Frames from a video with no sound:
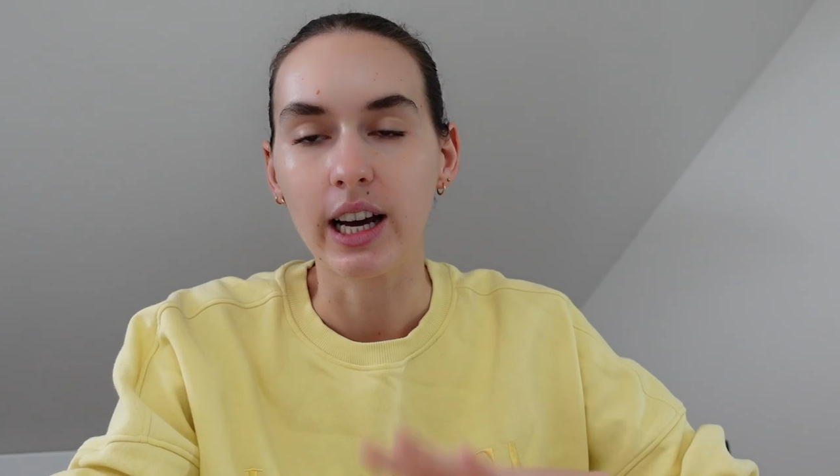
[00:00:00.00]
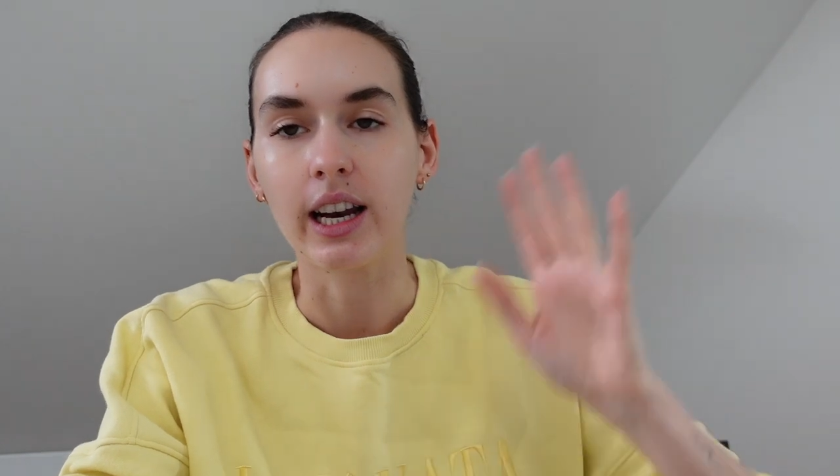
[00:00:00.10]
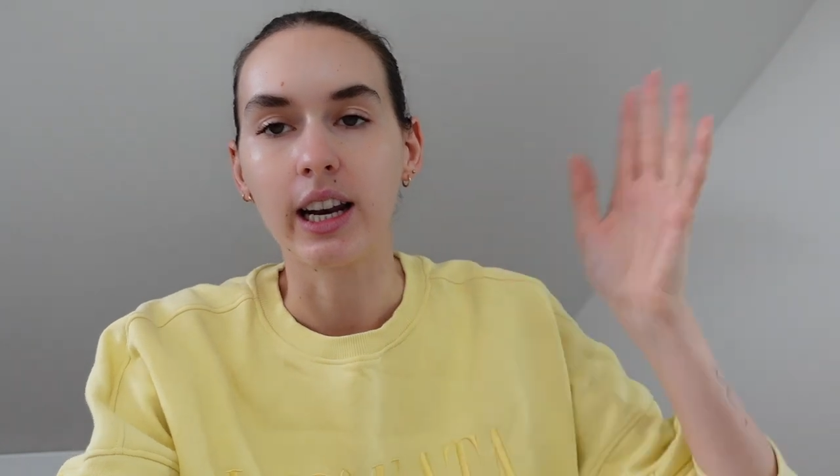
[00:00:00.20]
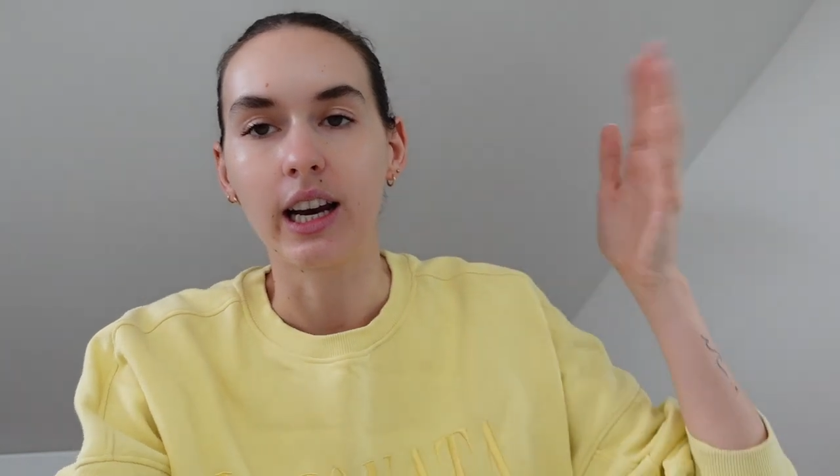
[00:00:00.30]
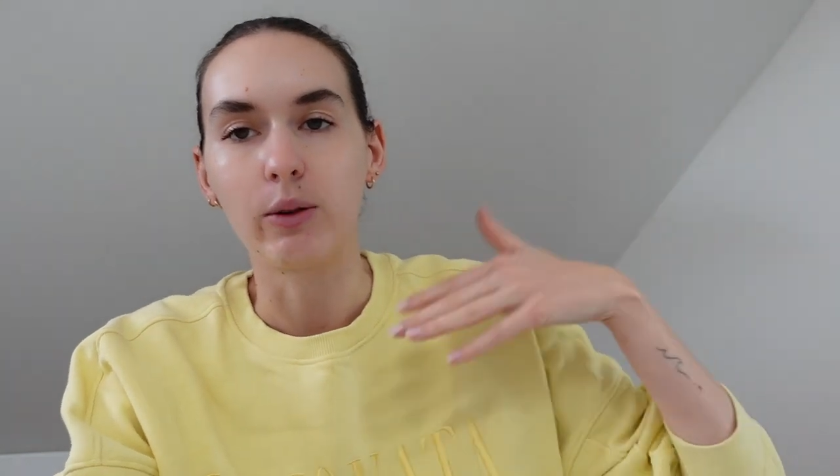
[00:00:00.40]

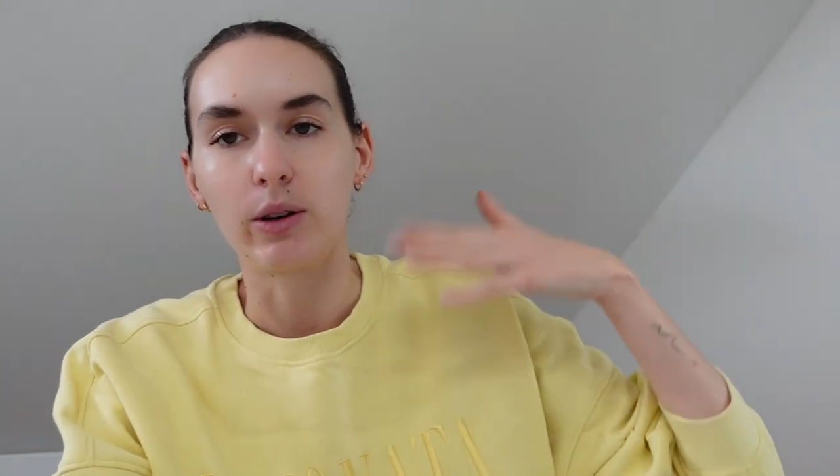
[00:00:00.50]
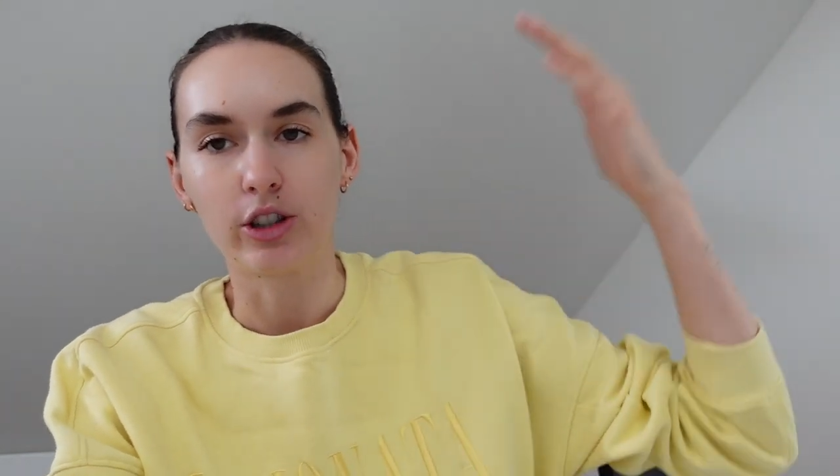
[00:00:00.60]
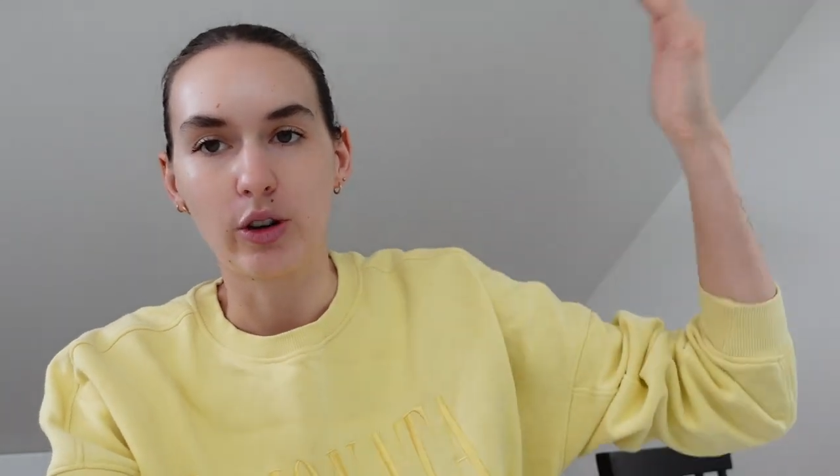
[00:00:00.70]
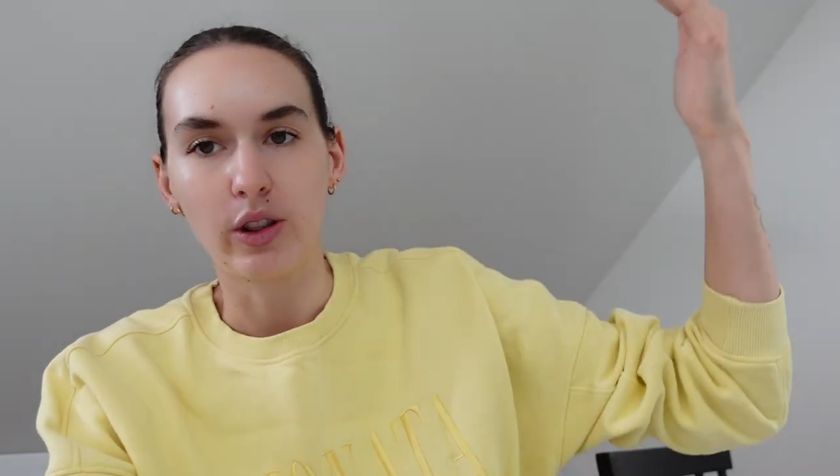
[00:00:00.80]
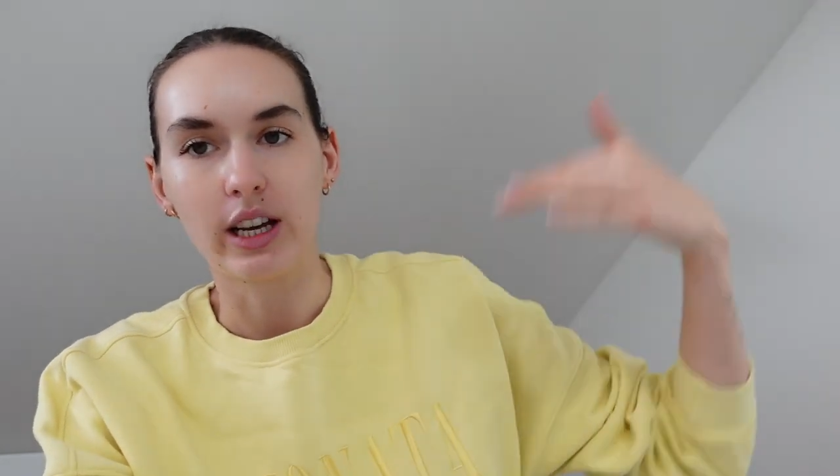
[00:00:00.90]
and I will
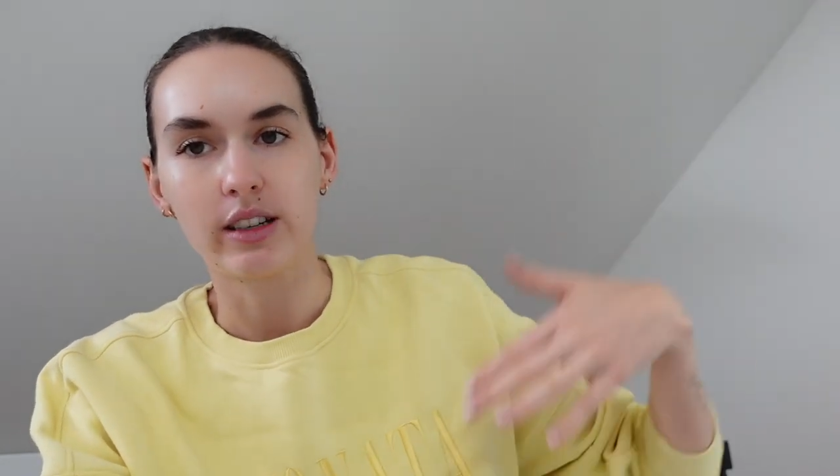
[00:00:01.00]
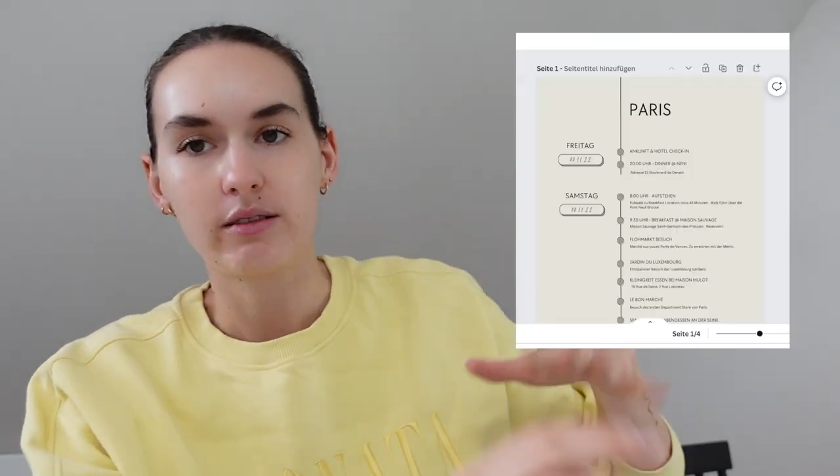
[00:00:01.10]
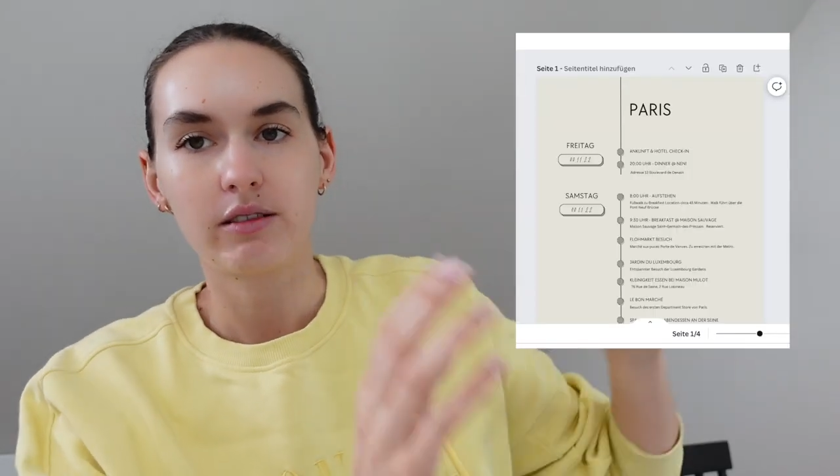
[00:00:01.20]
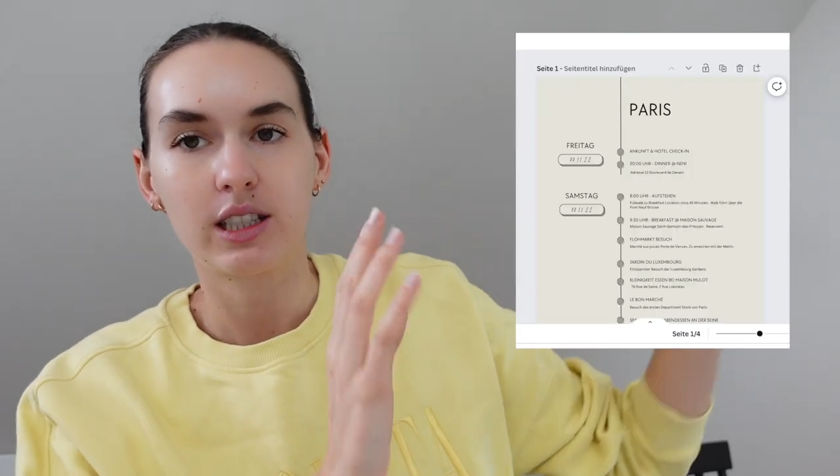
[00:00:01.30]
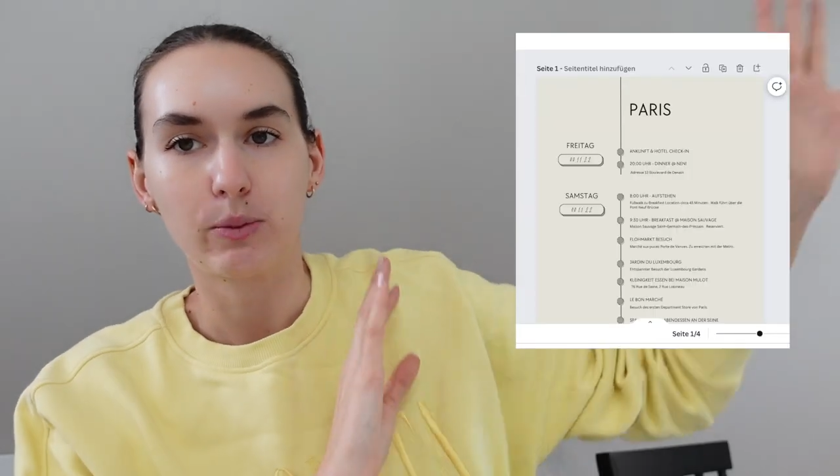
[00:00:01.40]
show that
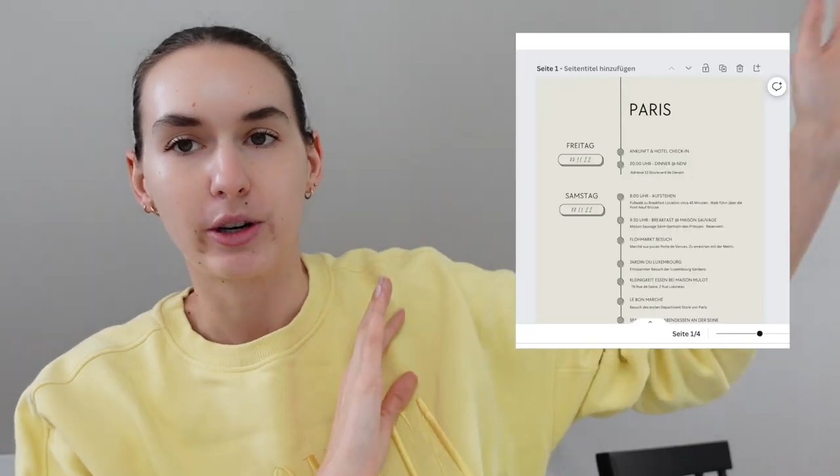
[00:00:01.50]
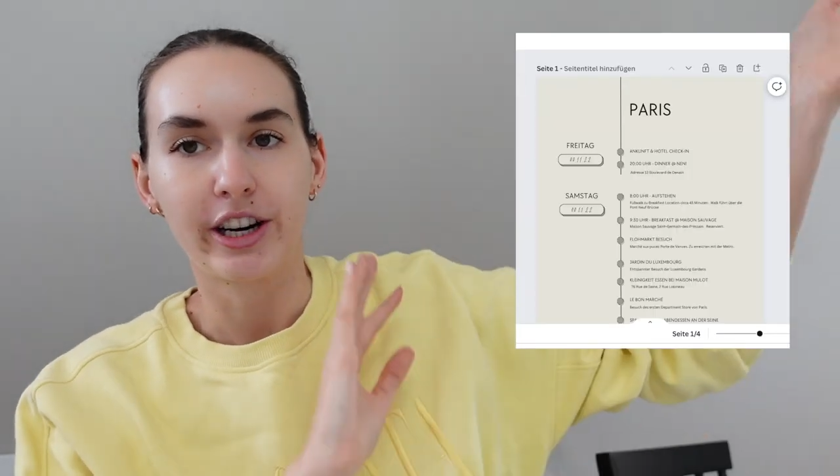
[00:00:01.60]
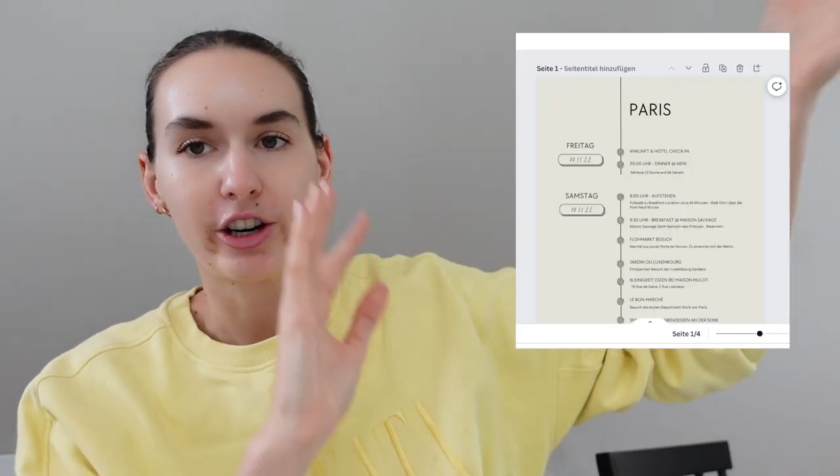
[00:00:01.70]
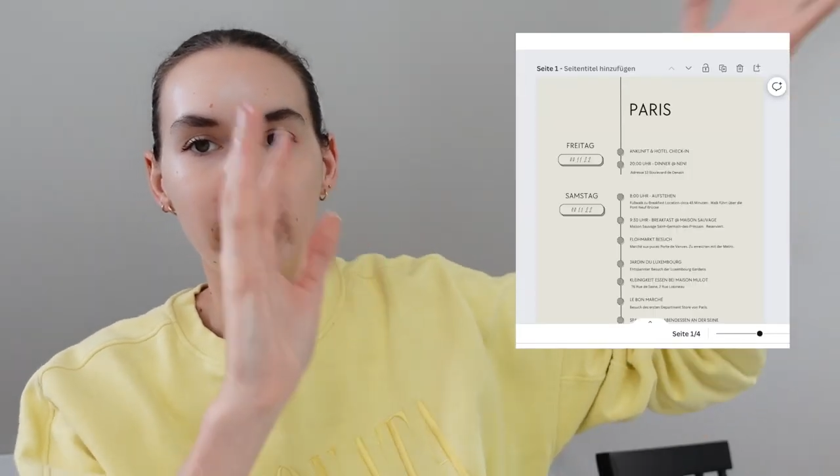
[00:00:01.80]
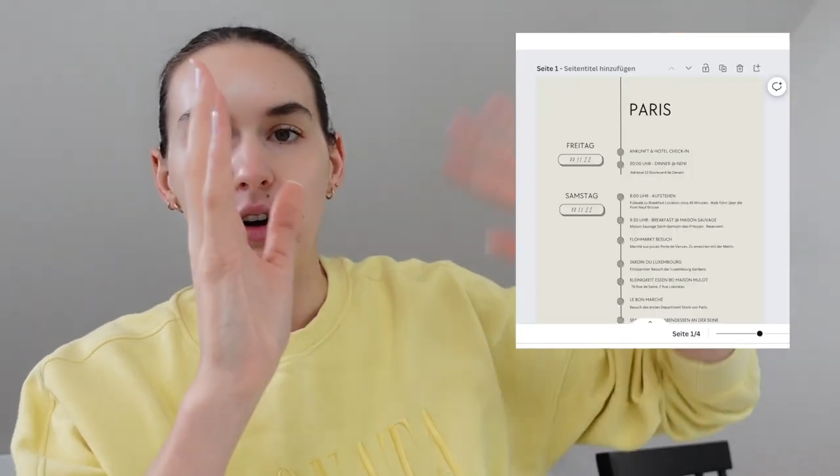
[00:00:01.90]
somewhere
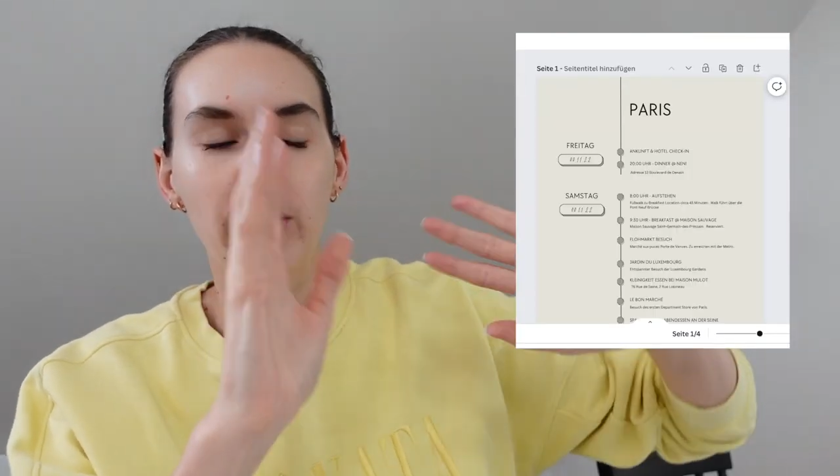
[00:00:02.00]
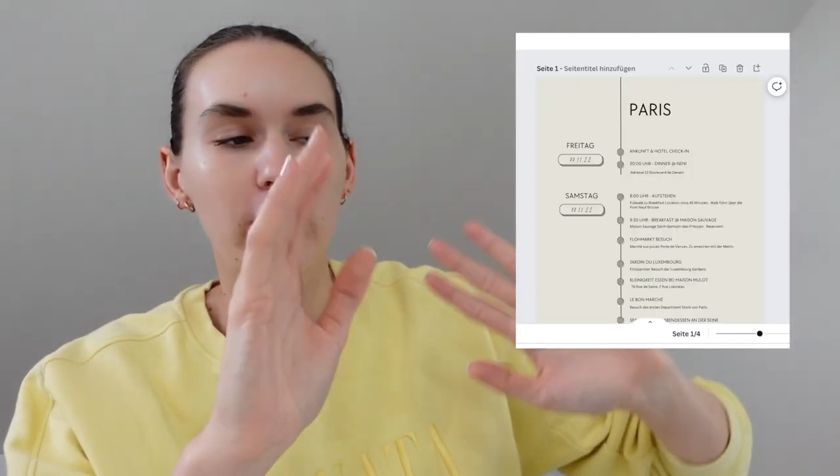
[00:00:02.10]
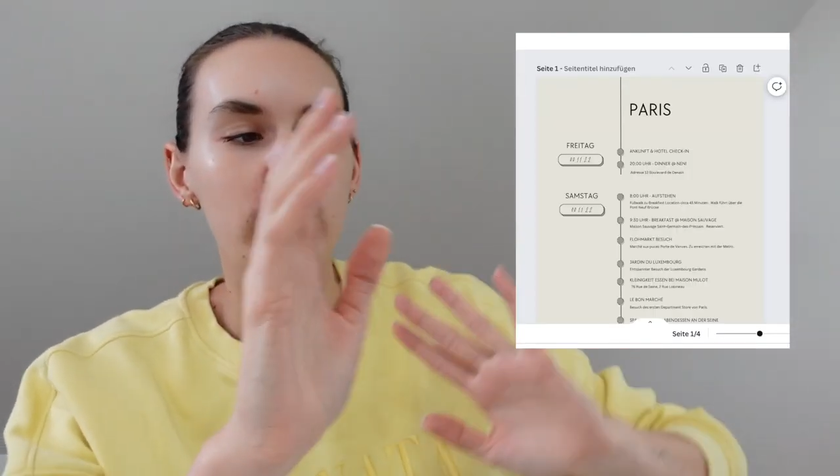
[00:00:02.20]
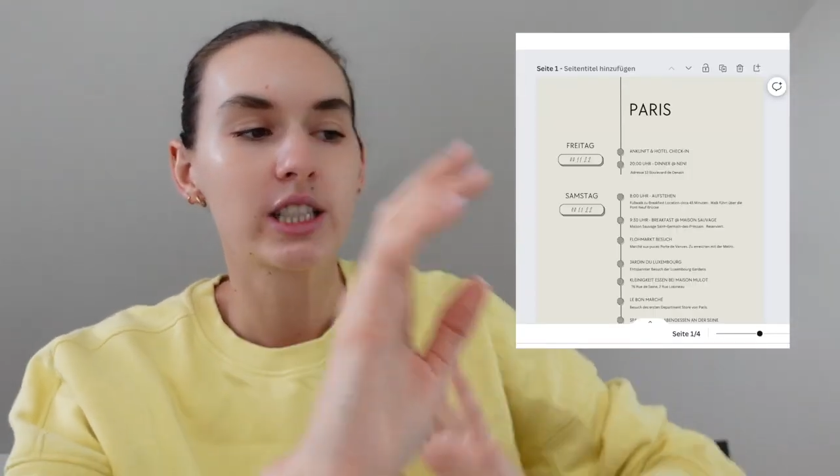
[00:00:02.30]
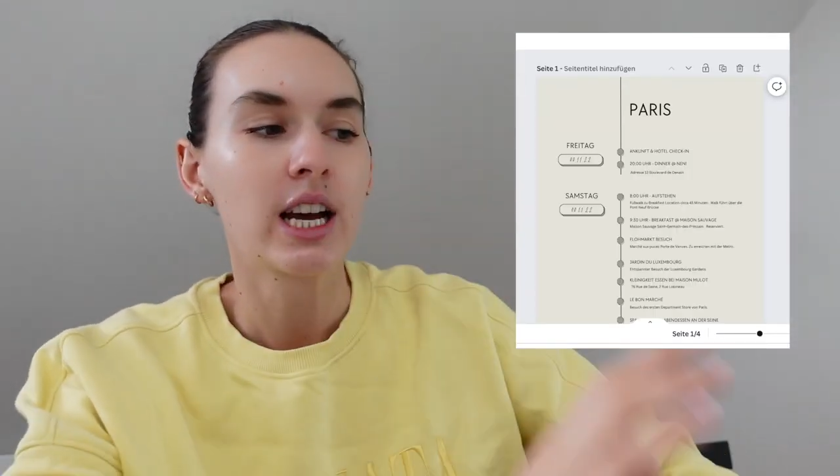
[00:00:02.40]
here how it
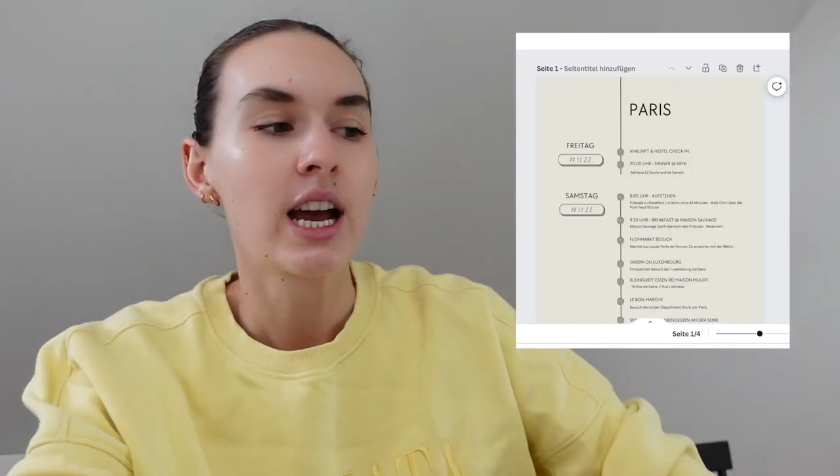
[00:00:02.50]
looks.